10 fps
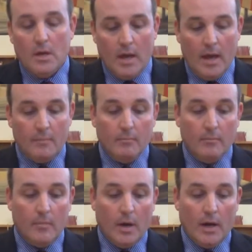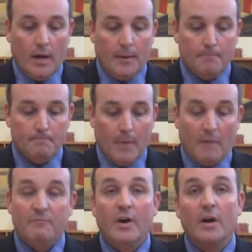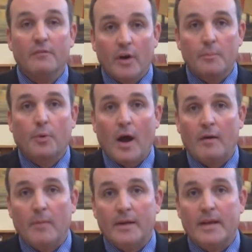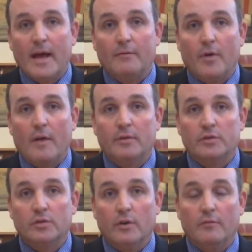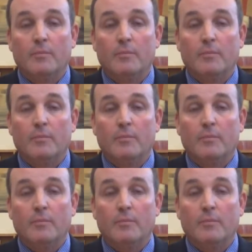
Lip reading: and I'm very, very proud of my dad for having served.